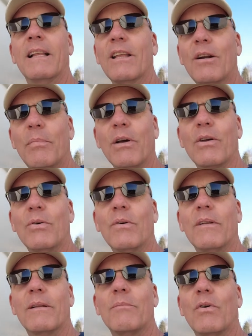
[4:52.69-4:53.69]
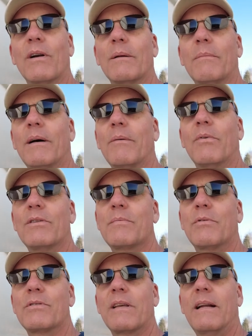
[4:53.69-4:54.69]
A little bit cool in the morning, but we're
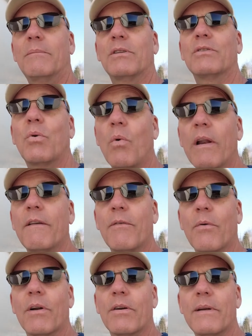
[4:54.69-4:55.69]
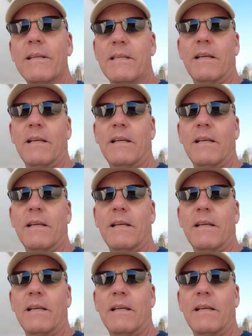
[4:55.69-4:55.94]
supposed to get up to 24 degrees